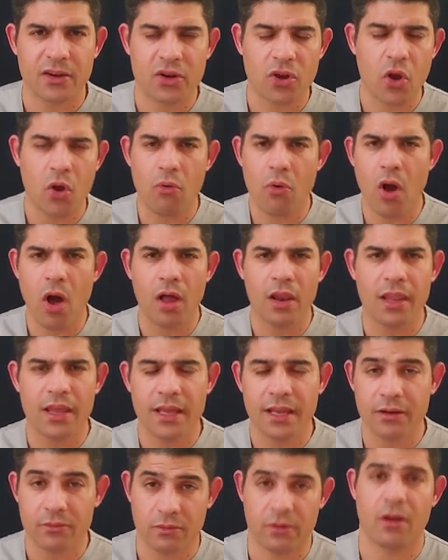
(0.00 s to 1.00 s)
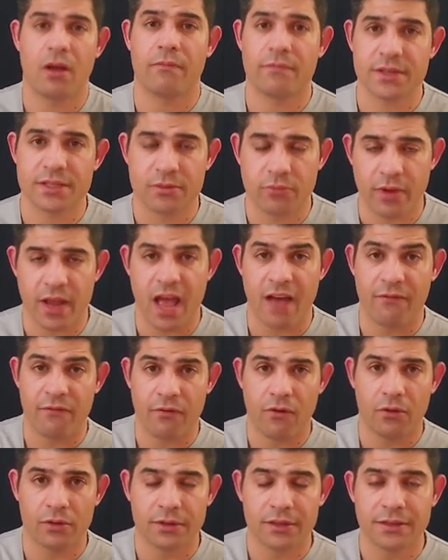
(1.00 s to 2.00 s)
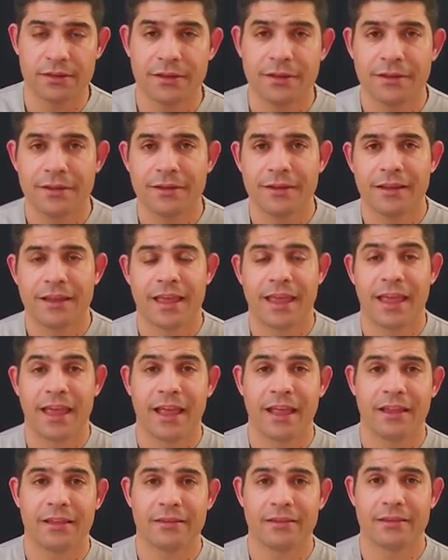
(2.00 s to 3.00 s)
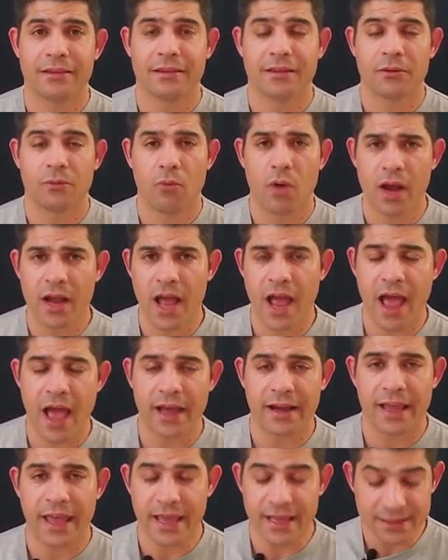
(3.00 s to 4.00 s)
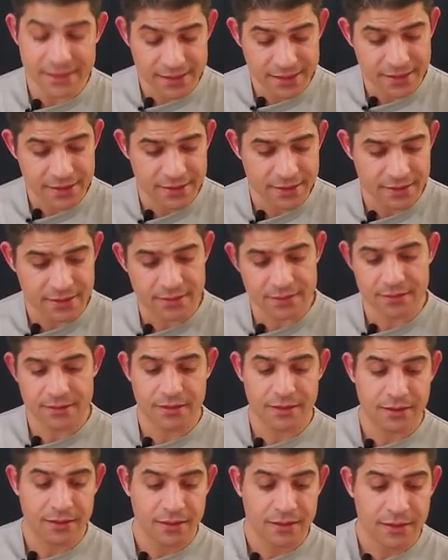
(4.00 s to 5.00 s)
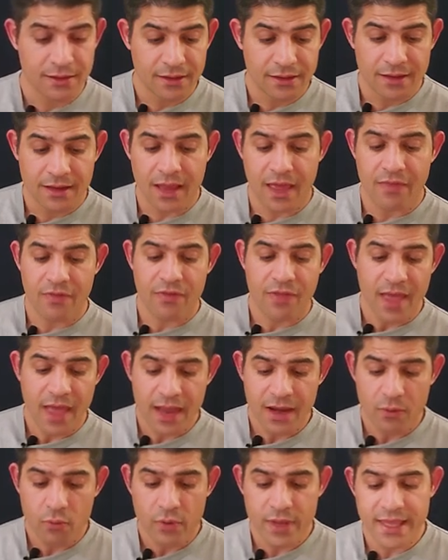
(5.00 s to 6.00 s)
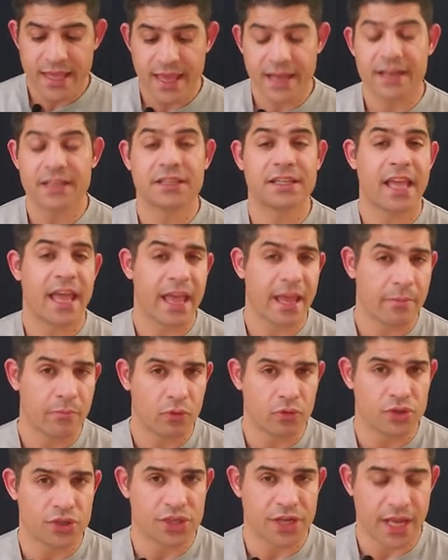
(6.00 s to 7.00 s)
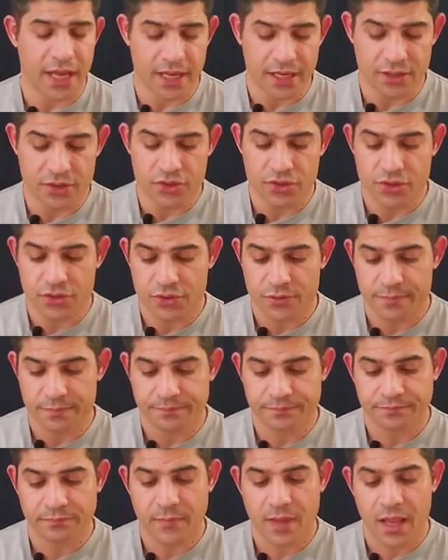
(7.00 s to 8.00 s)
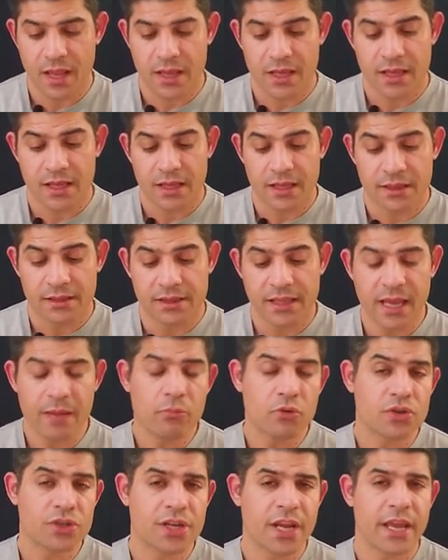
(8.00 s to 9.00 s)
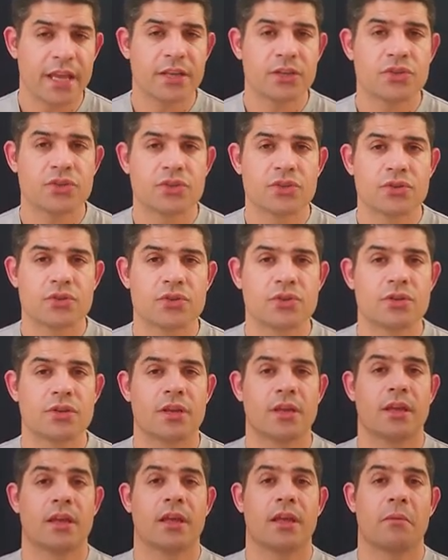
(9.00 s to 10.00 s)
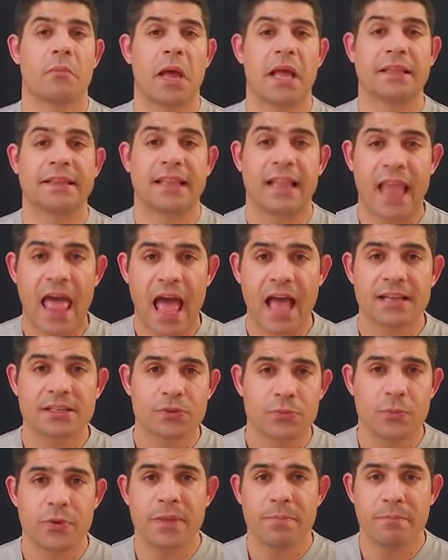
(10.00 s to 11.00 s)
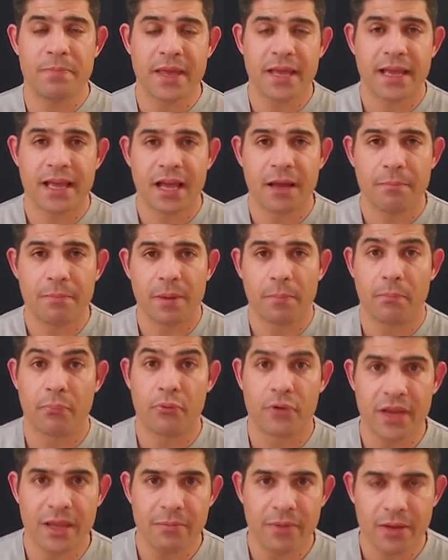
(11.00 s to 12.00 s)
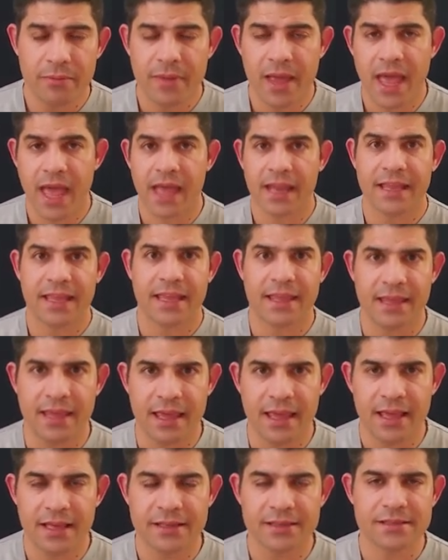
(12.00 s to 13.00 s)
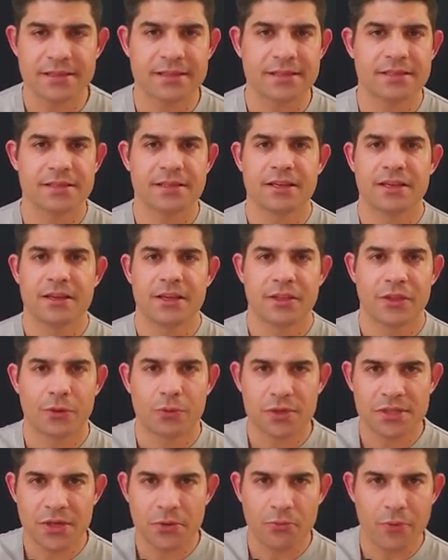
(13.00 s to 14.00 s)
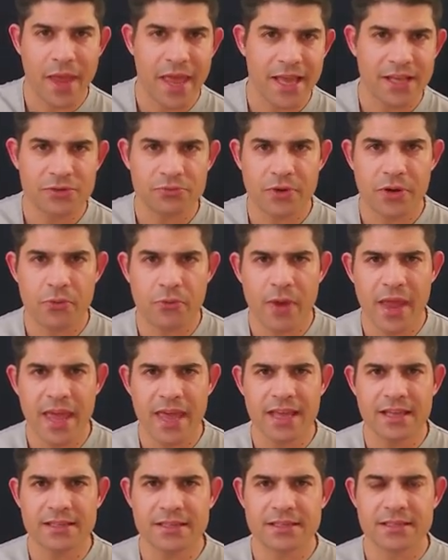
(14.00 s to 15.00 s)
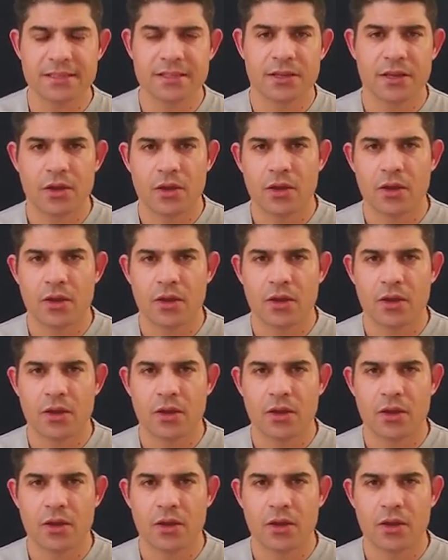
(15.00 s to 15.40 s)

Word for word: they go all in. Well, obviously we have folded, and one guy had aces, and then we get a table change. Table change, at last we pick up a premium hand, kings. There was a raise, we raise,